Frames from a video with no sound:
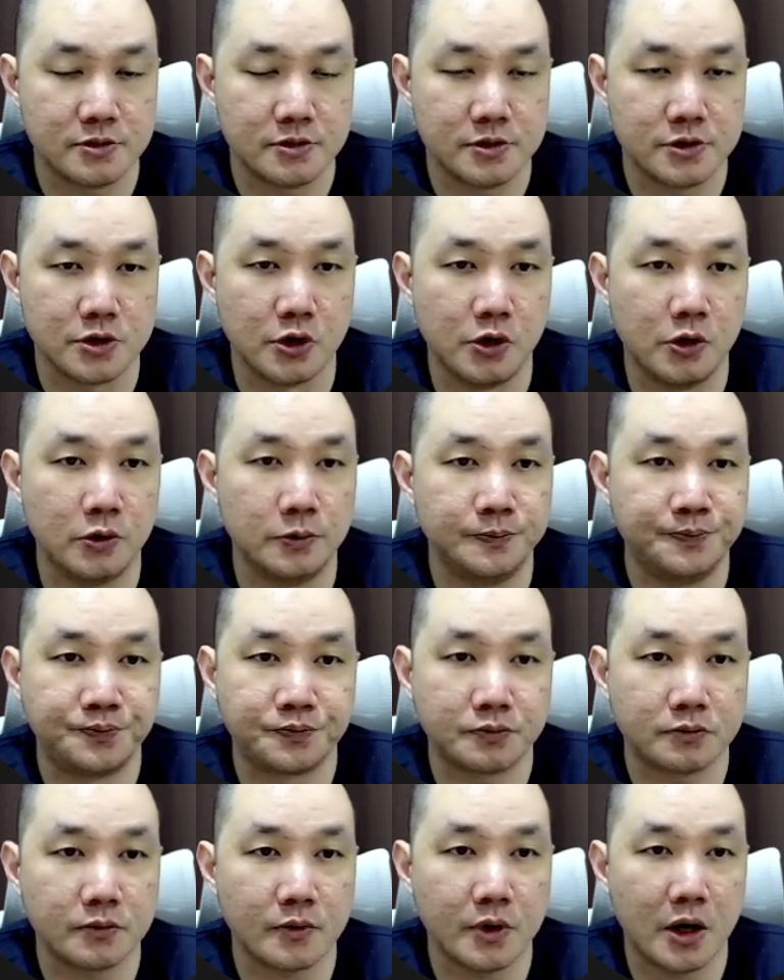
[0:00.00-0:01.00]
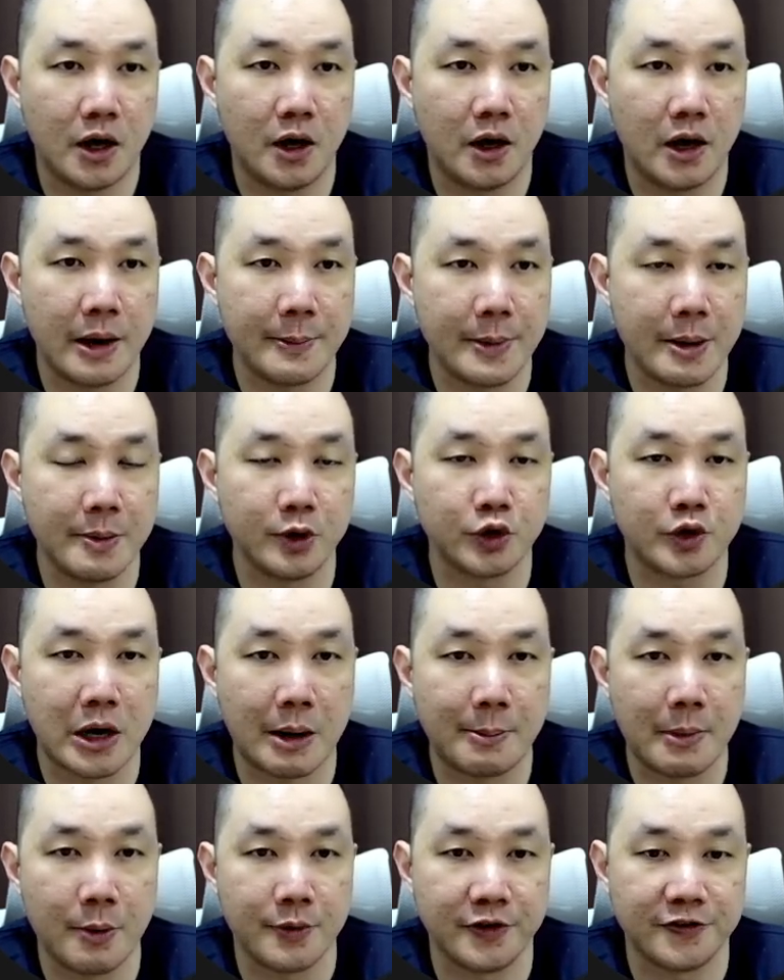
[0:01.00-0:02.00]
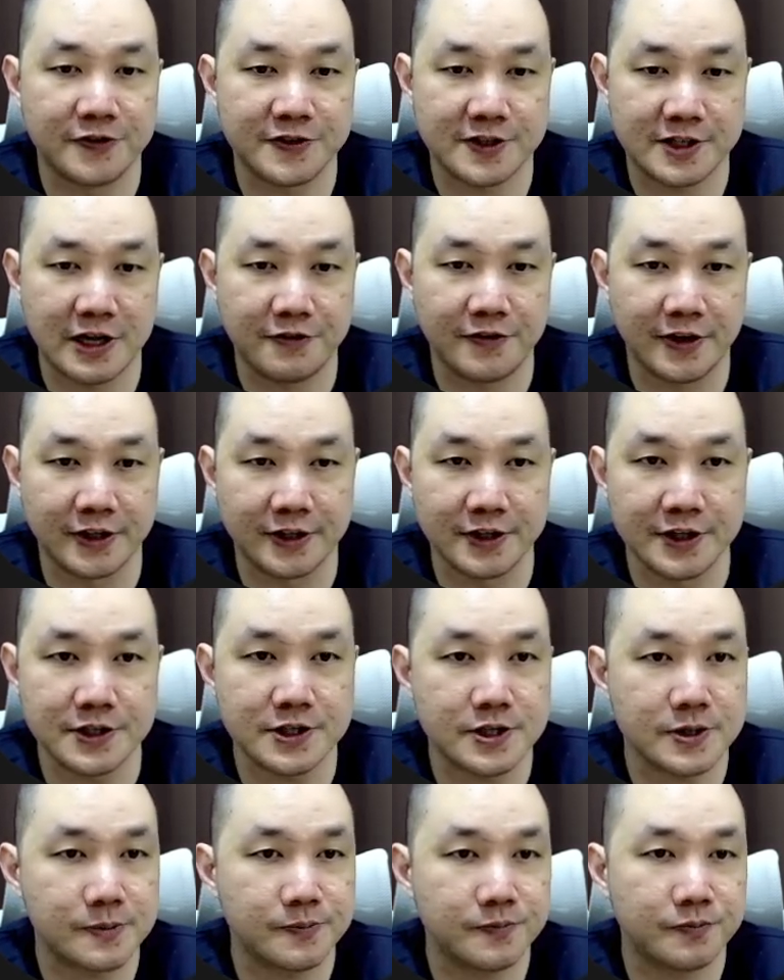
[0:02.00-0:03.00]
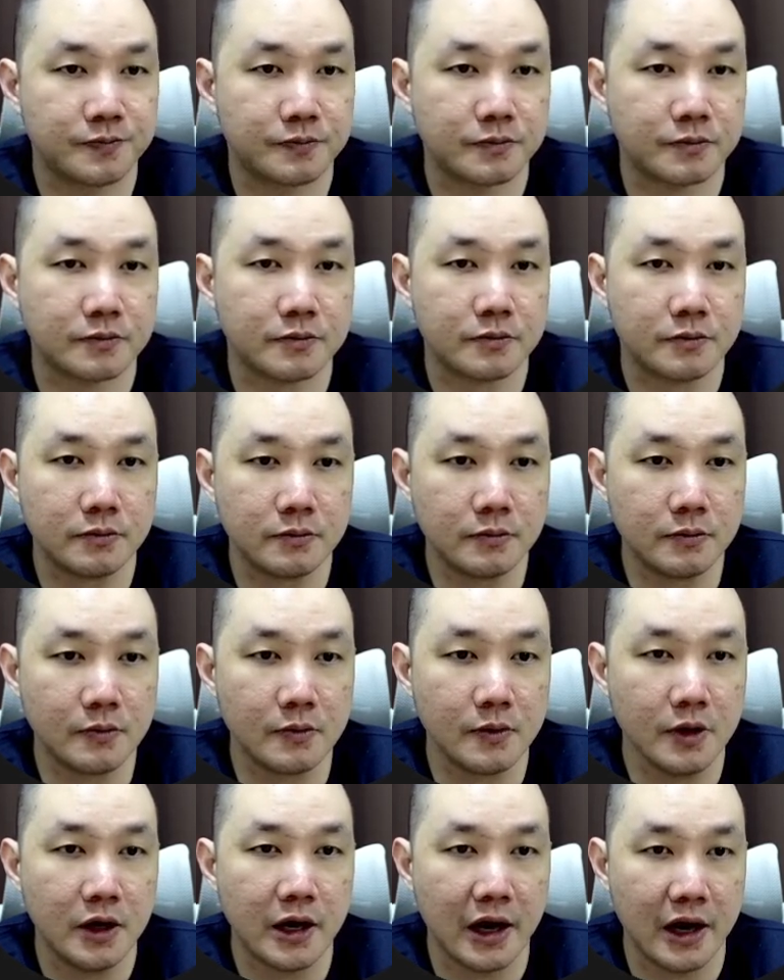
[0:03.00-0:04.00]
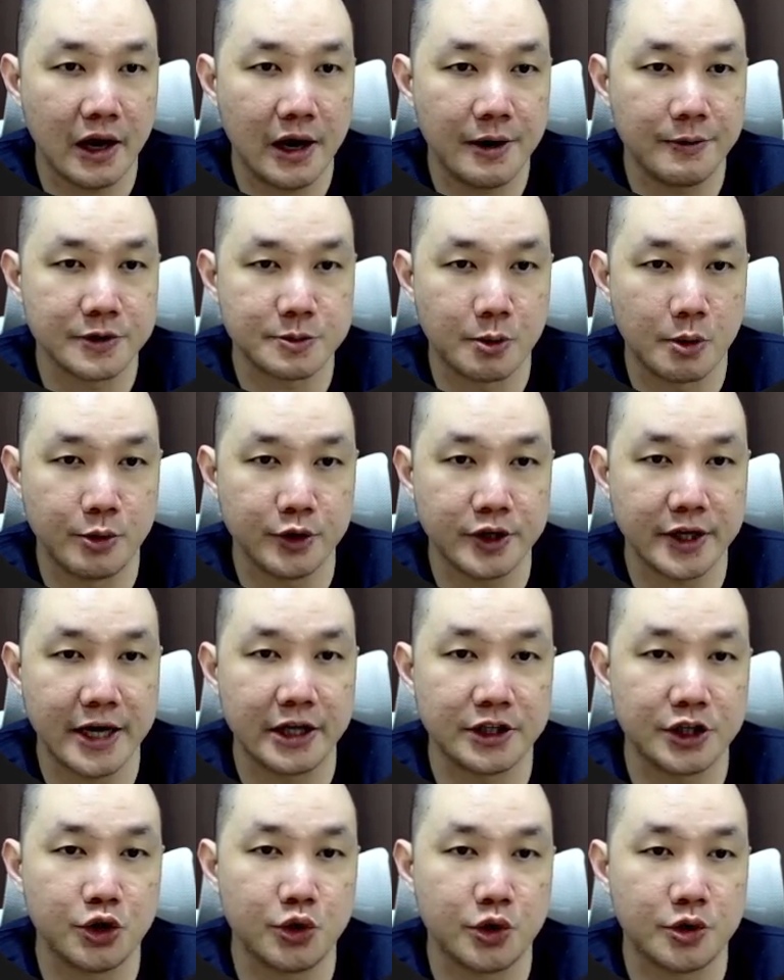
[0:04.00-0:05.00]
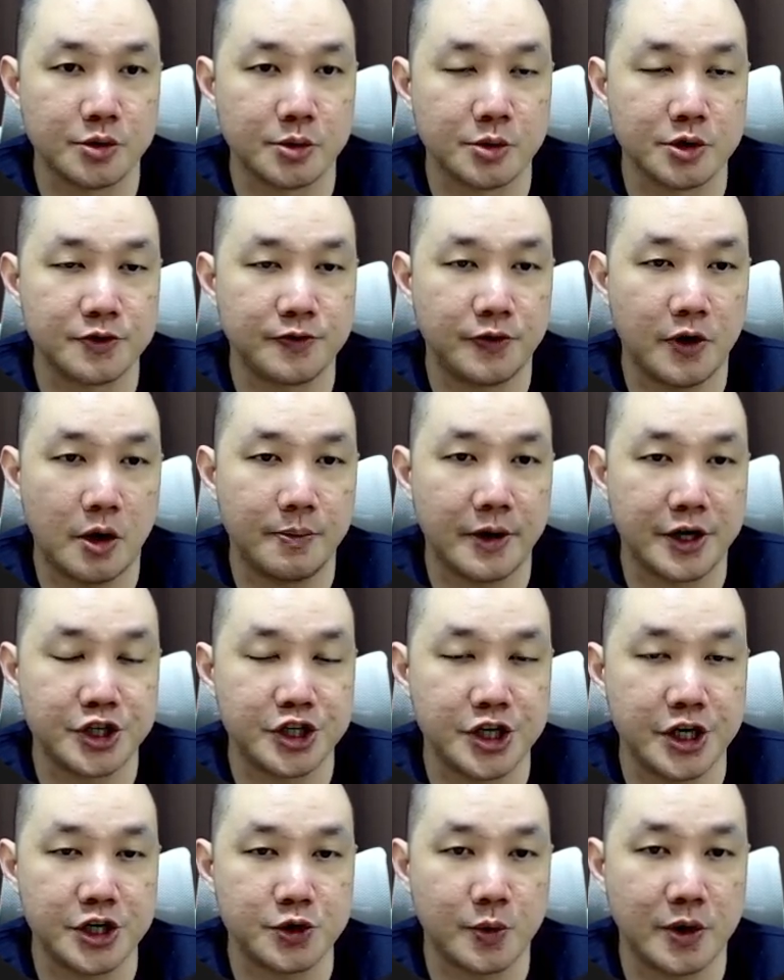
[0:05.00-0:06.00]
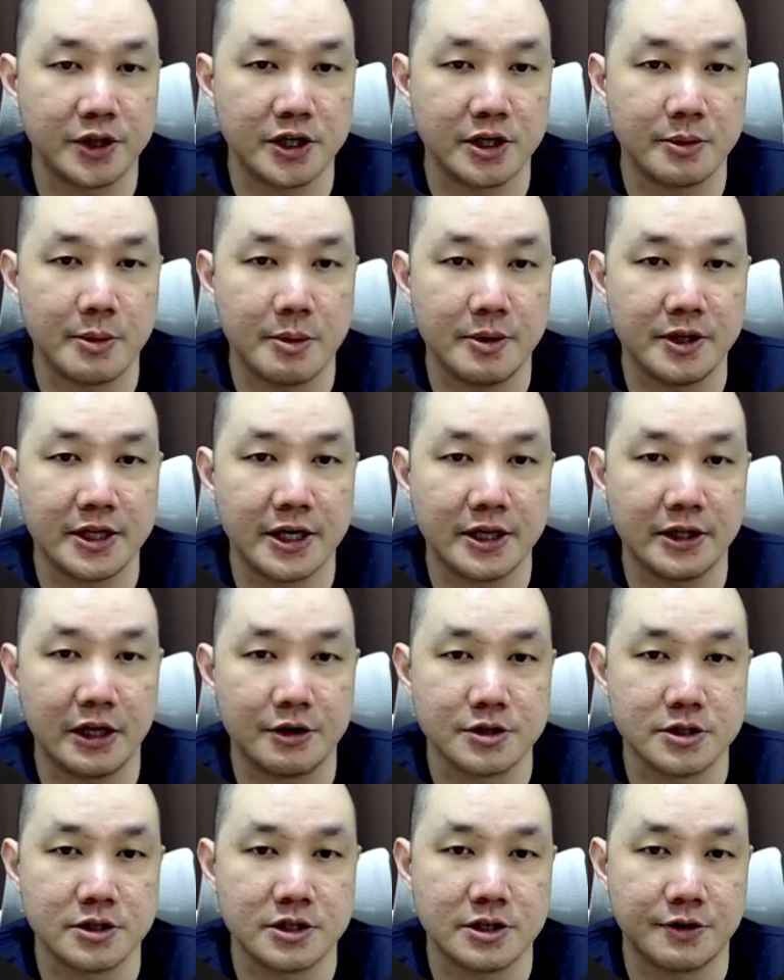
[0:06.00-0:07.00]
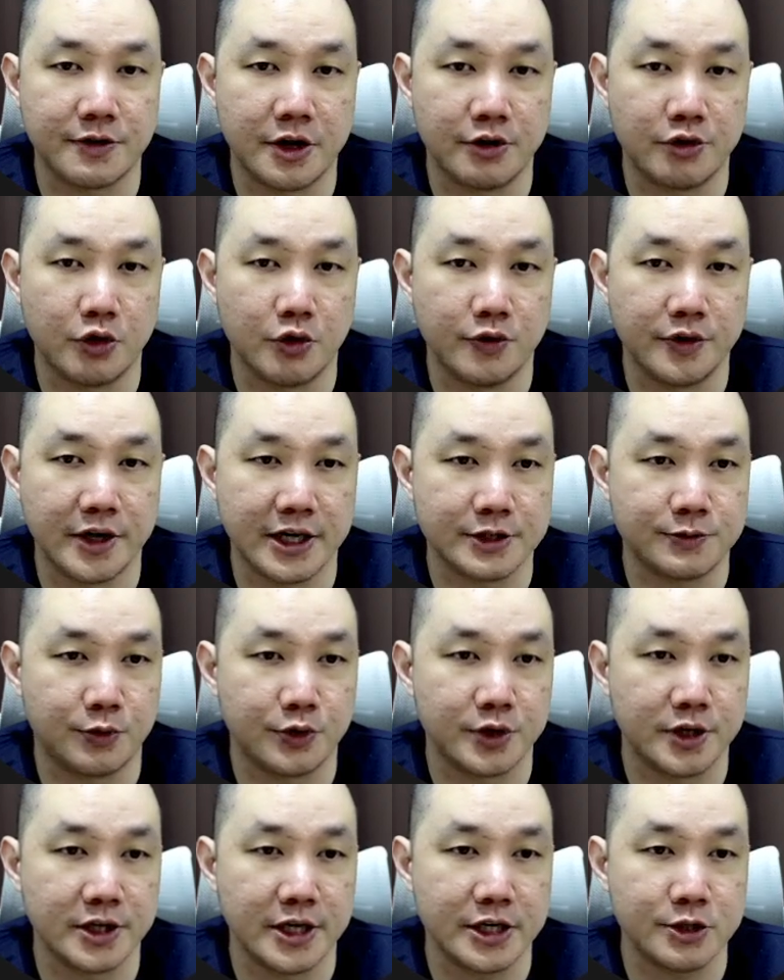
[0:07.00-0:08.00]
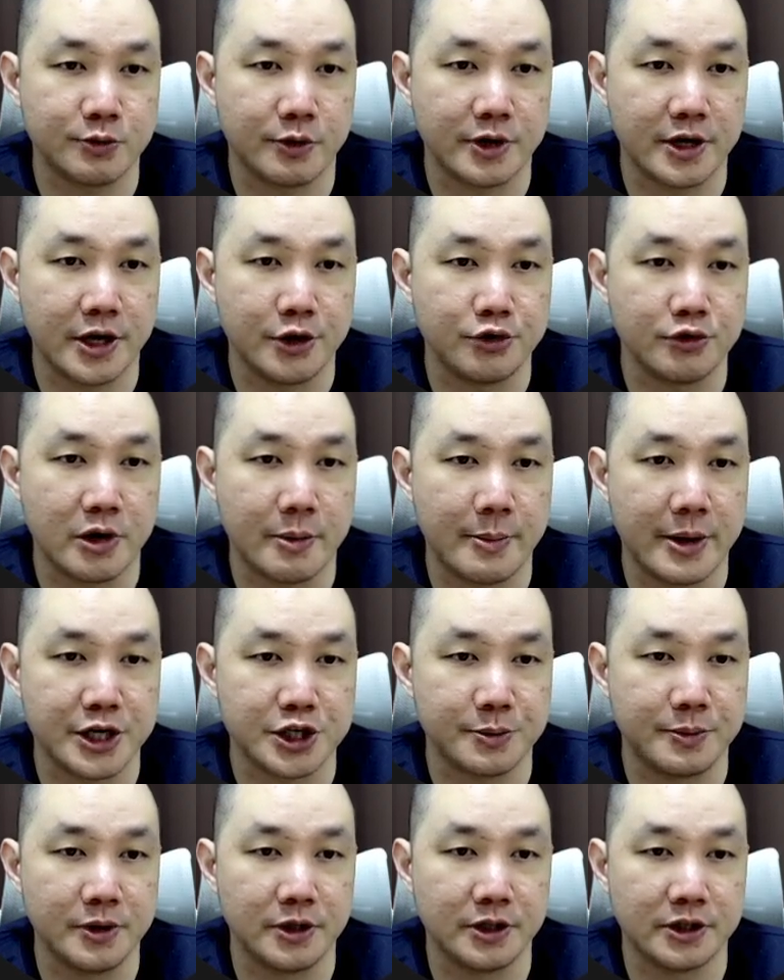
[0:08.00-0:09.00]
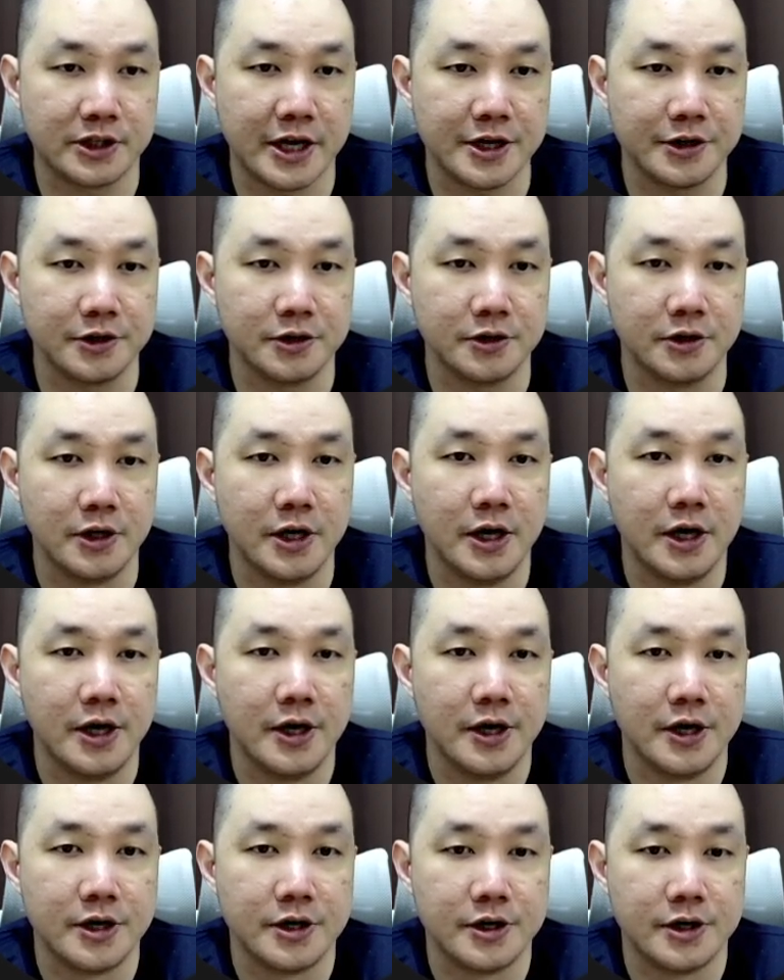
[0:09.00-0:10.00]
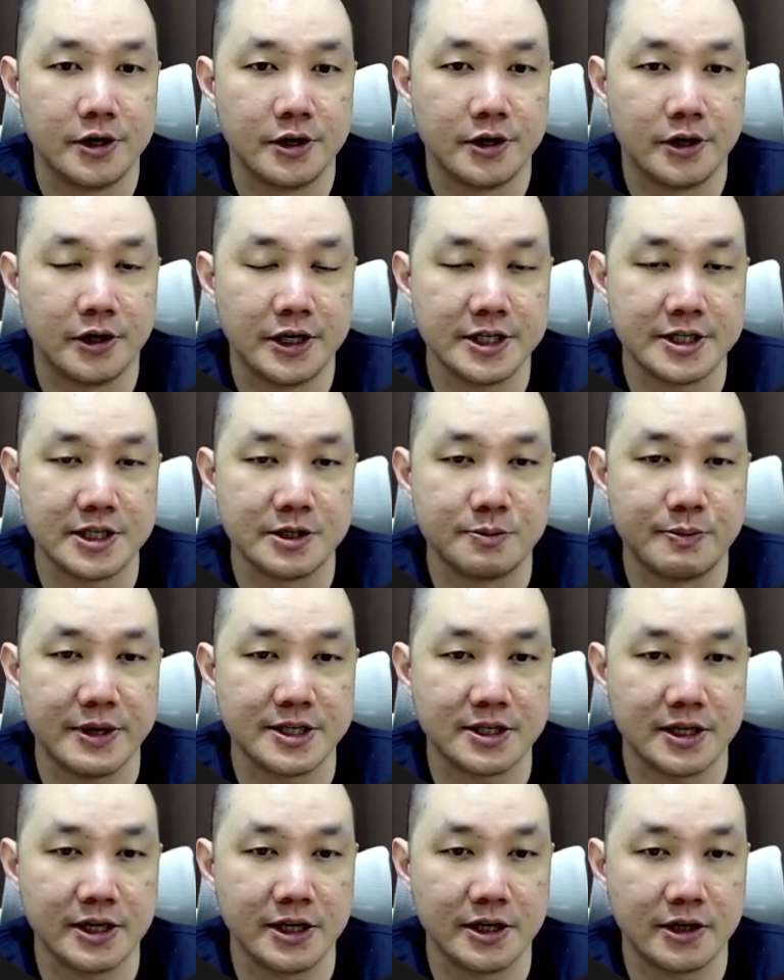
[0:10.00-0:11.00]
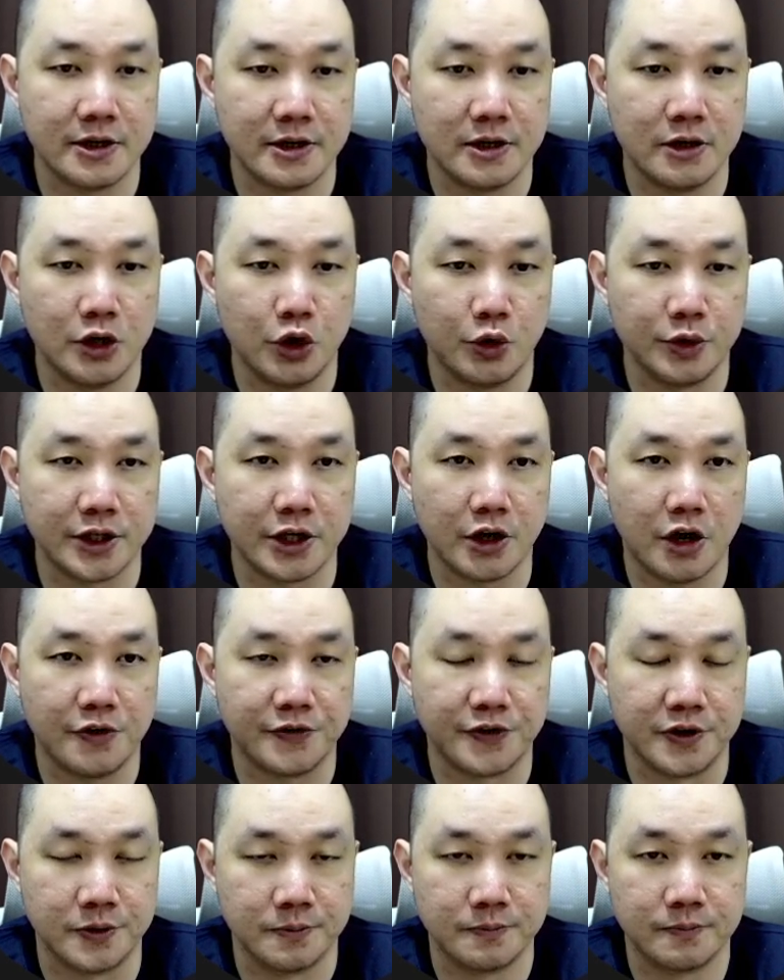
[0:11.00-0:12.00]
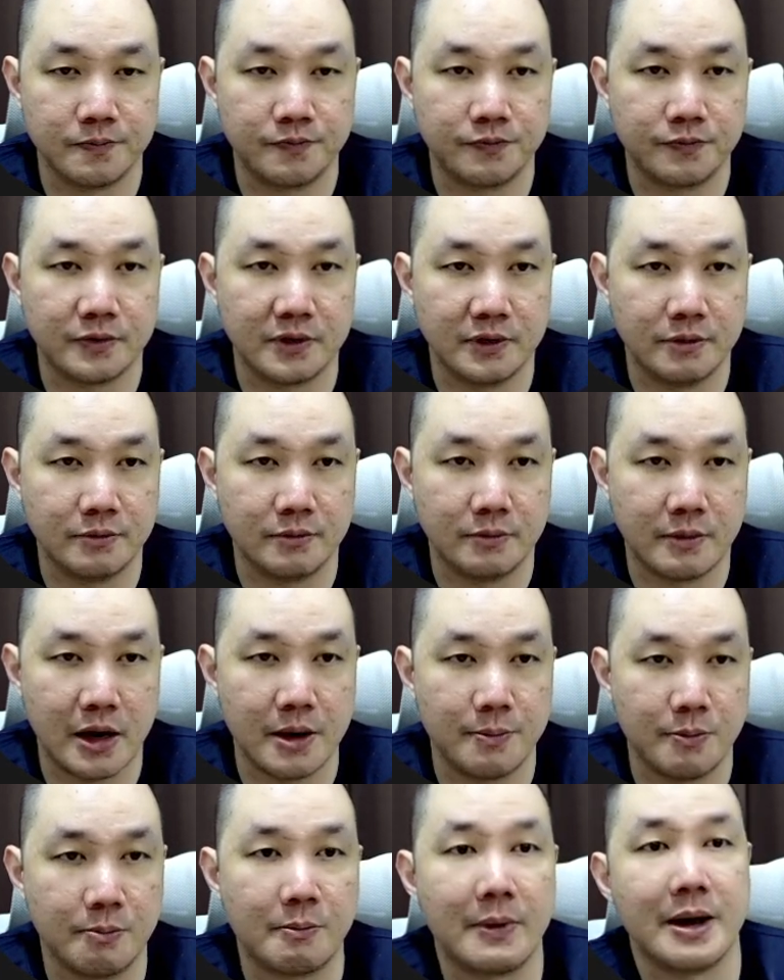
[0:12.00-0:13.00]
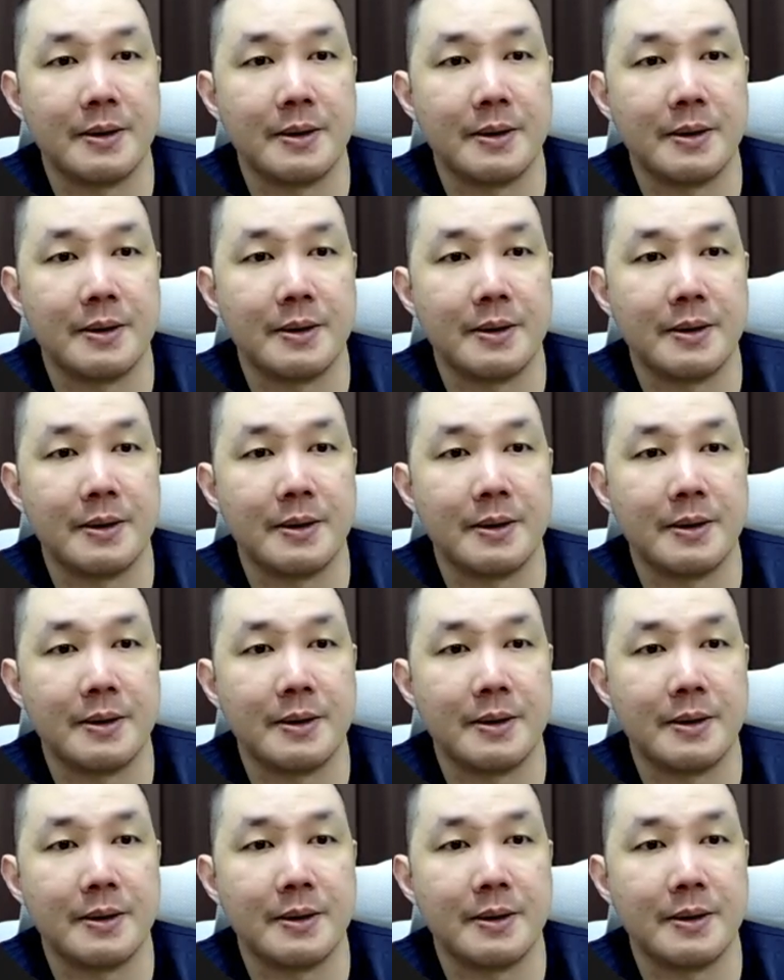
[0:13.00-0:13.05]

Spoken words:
So I'm able to come up with stuff like this. I was promoting LTO and it almost flopped. I changed one thing, maybe 10,700 over the next 14 days. What did I do? I magic pill the title. This is basically a low ticket offer. My